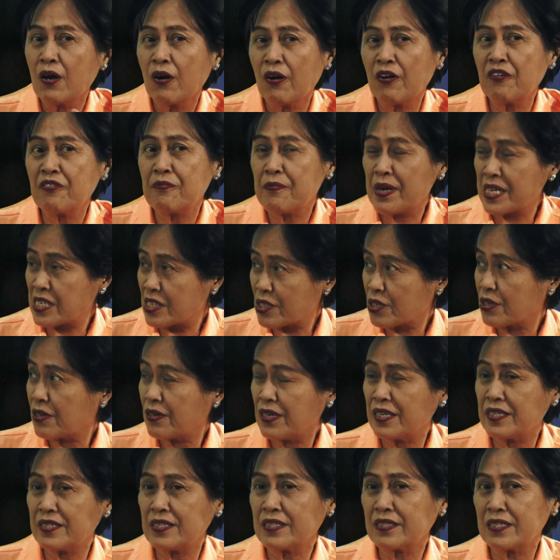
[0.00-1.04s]
of
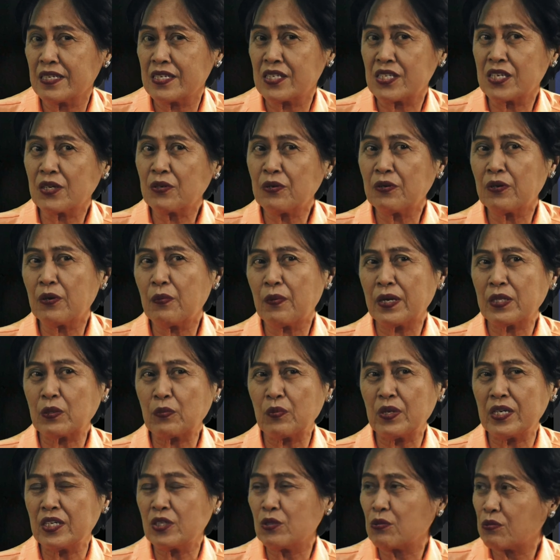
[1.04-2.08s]
masculinity. Siguro what
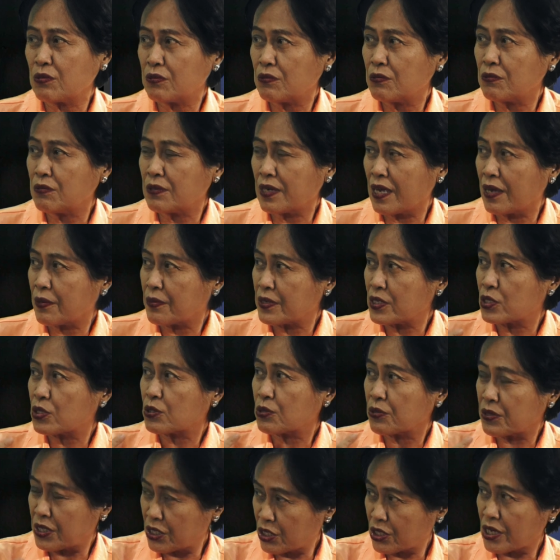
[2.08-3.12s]
we need to do now is
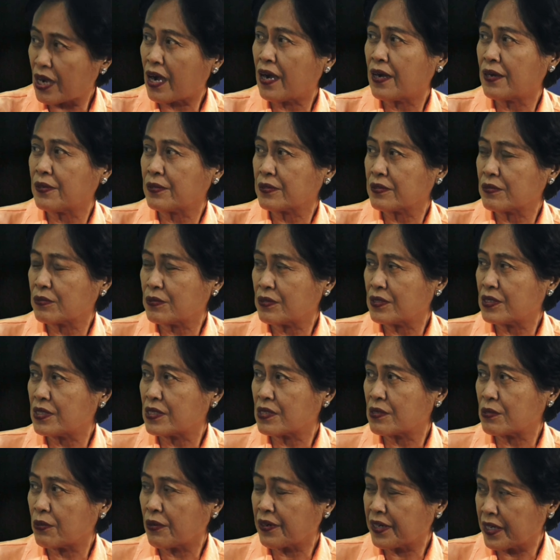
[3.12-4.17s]
to reach out to
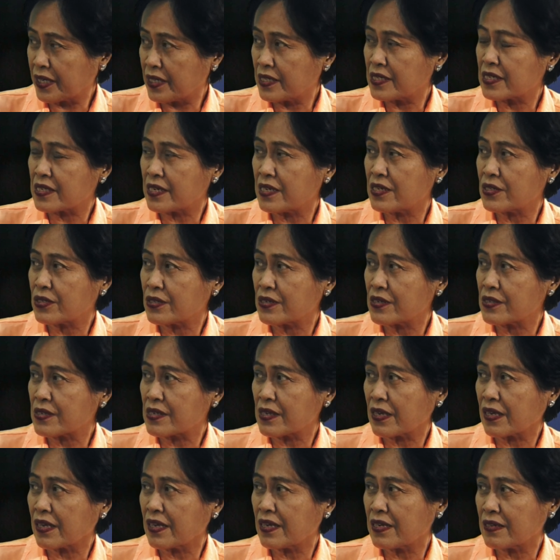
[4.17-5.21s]
these
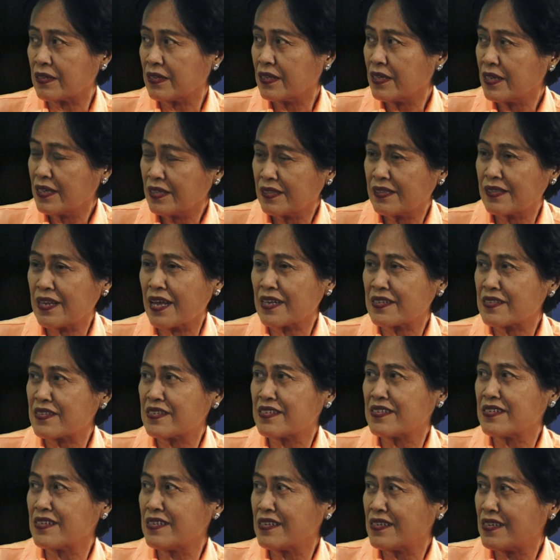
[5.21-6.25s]
organizations again,
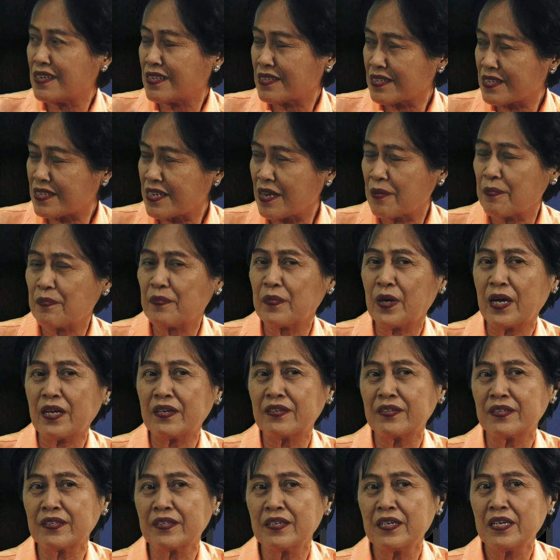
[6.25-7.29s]
Nazi and some
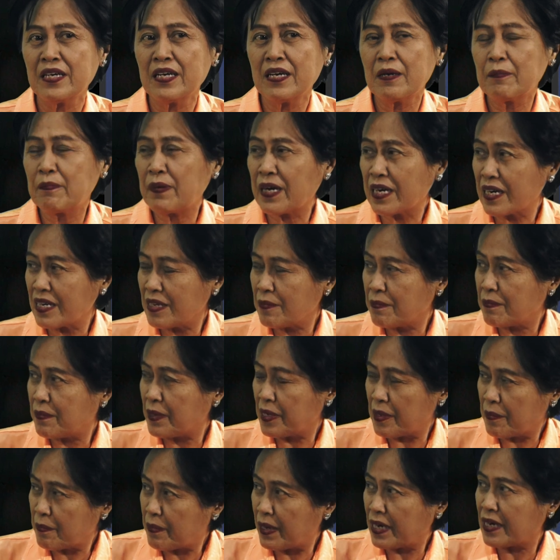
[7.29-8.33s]
other, para
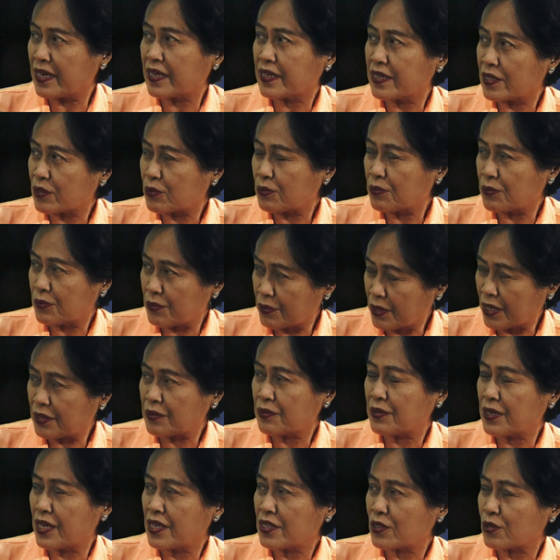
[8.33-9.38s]
ibalik itong
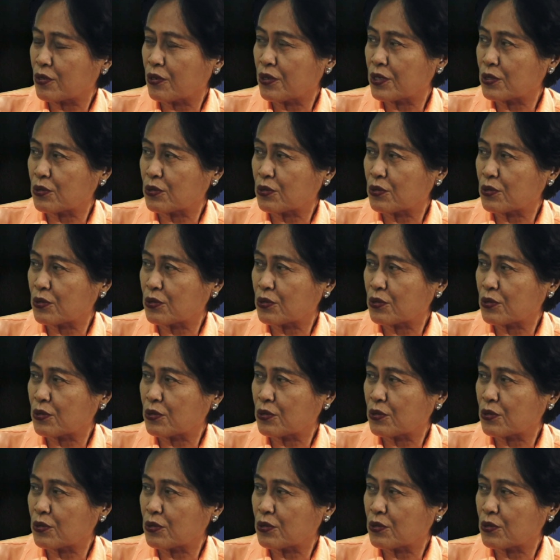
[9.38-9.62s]
ano na ito,